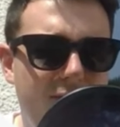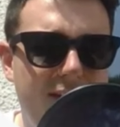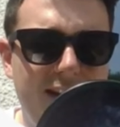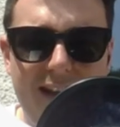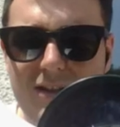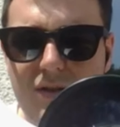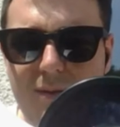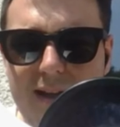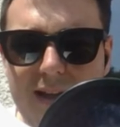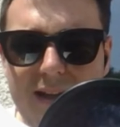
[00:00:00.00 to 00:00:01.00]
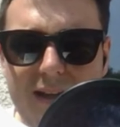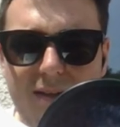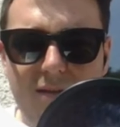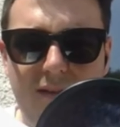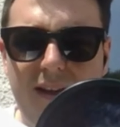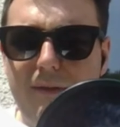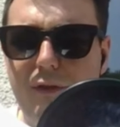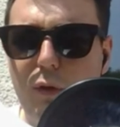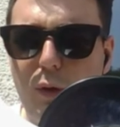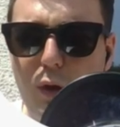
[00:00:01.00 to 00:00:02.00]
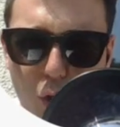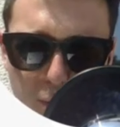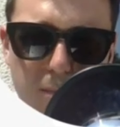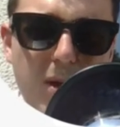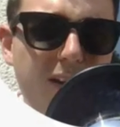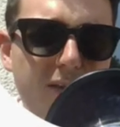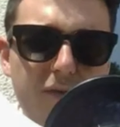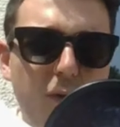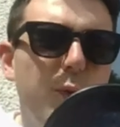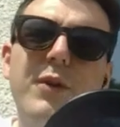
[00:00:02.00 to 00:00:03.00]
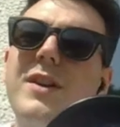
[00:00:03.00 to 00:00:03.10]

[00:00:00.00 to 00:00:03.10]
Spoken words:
everything into a kind of your Loom folder.